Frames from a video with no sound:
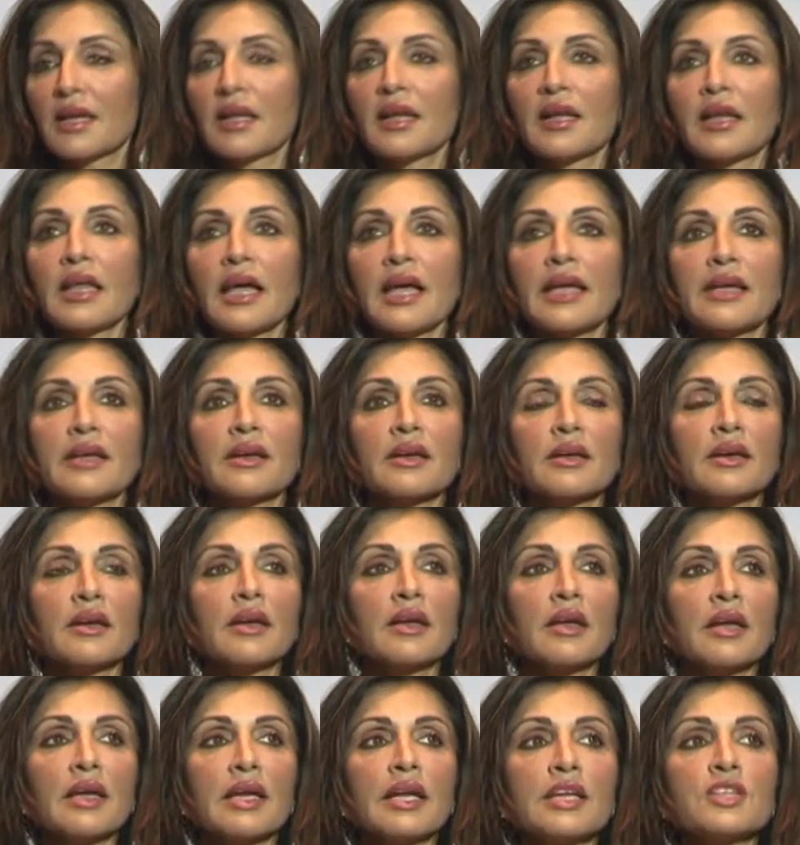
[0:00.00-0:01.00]
Like
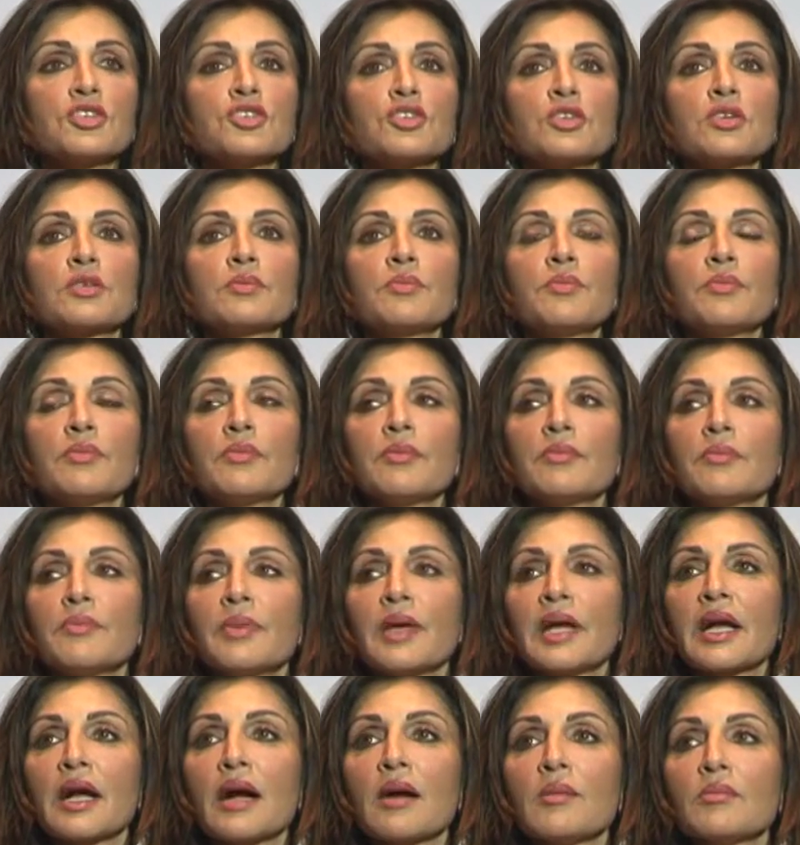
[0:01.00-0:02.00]
it should
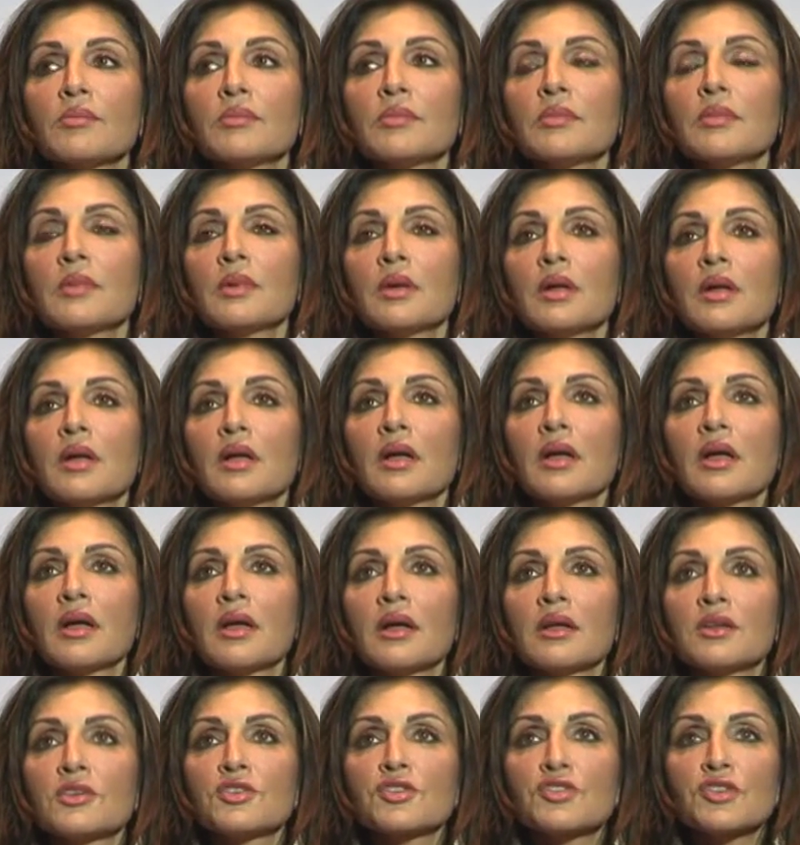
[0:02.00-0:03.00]
become,
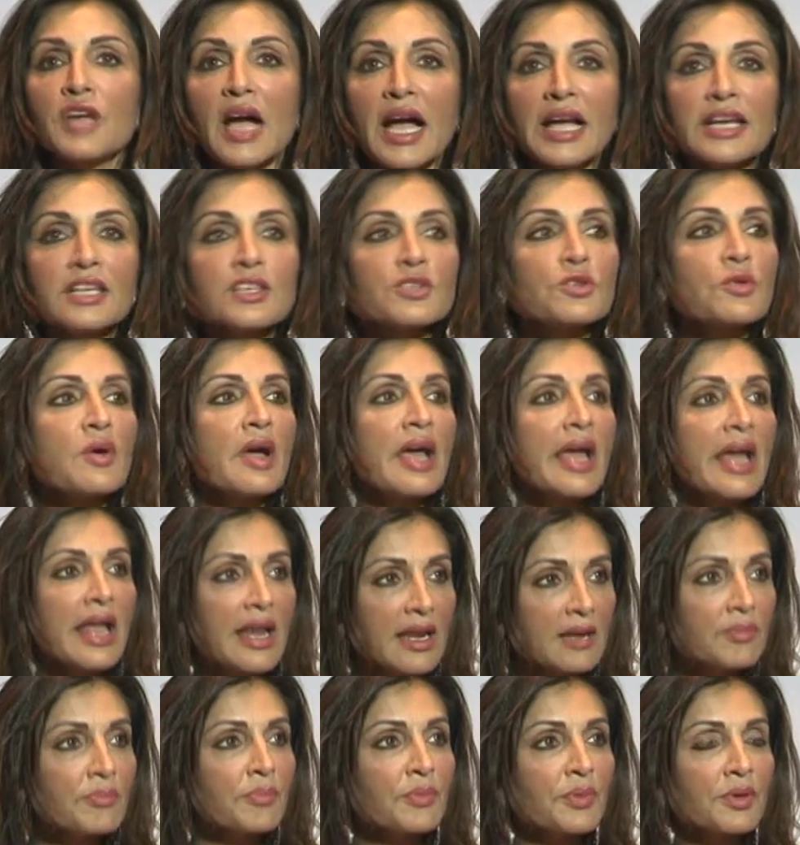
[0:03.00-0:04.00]
try to
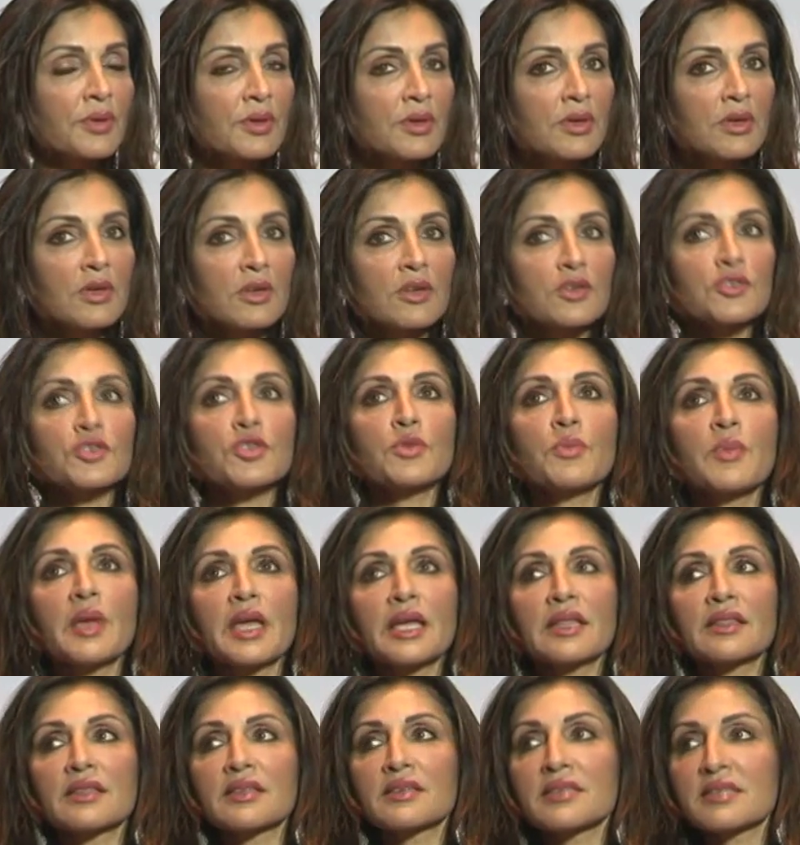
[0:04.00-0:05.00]
help to
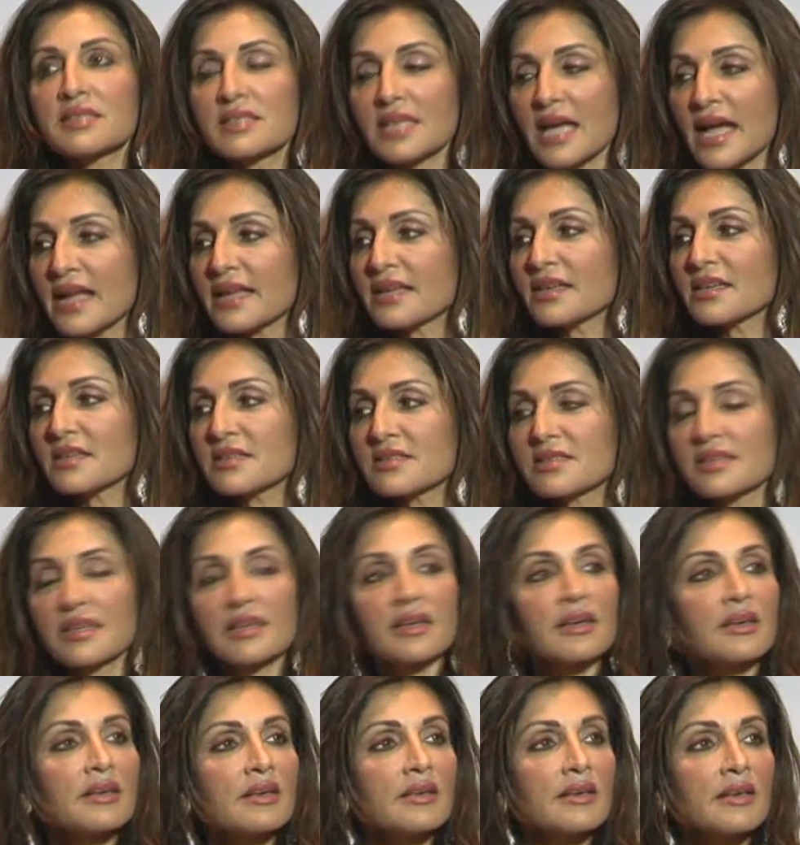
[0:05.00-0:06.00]
make the designers
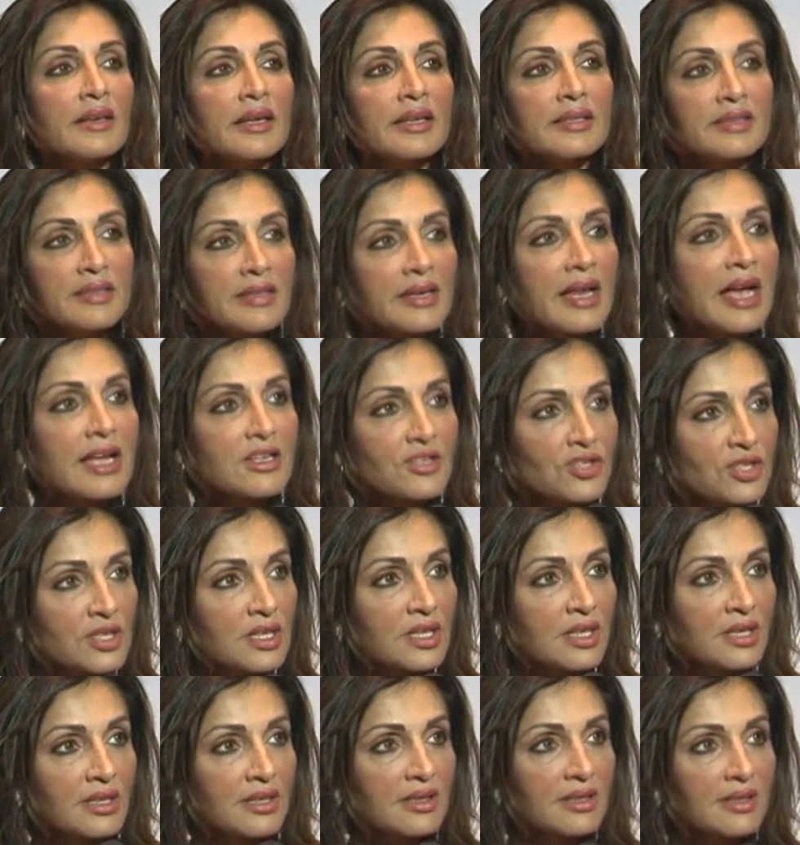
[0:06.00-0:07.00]
here international,